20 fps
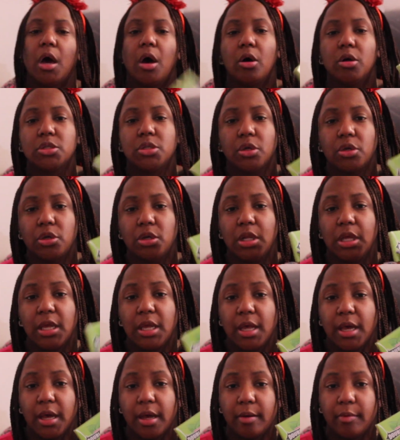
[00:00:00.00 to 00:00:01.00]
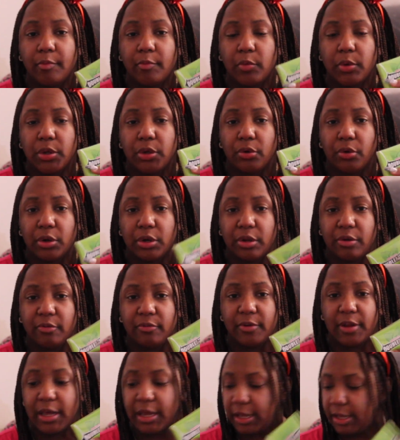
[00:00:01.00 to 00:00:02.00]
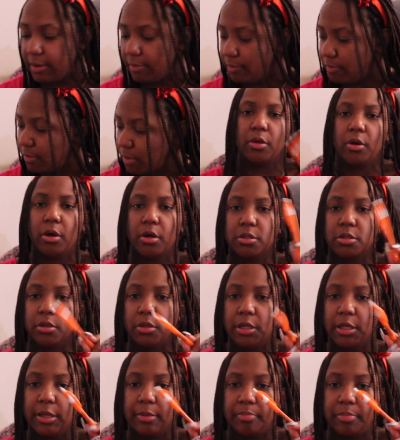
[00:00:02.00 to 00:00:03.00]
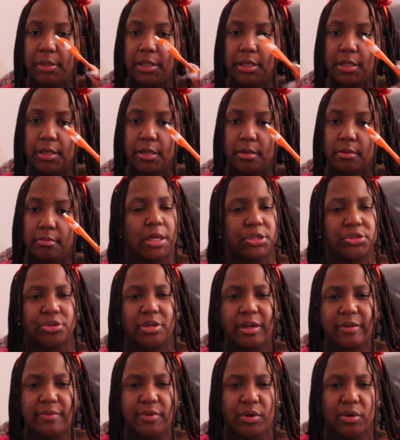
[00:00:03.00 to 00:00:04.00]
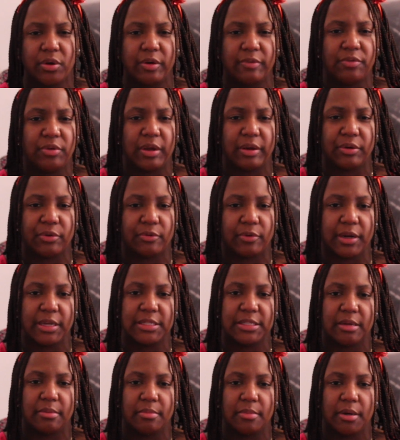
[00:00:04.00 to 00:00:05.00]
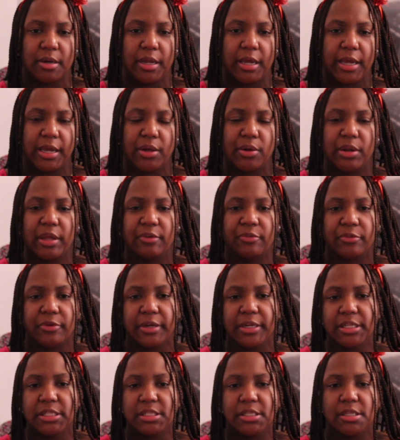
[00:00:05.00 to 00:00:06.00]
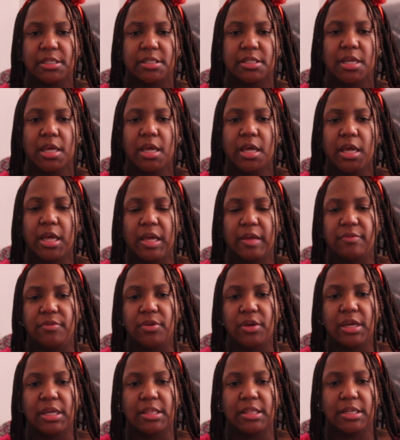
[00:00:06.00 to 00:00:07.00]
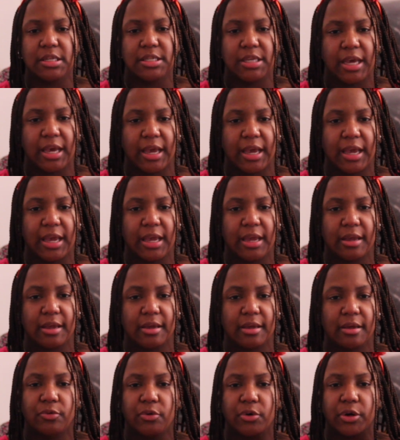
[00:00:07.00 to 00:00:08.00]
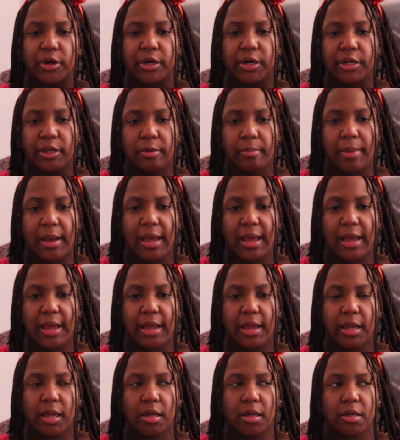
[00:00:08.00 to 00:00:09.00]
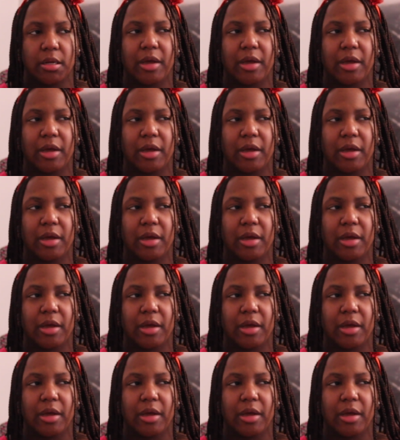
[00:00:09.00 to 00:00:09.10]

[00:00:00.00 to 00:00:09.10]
Also, you need gum when you're on the flight. You also need a pen because you never know if you have to write something down. Like, for instance, if you get the tag for your bag.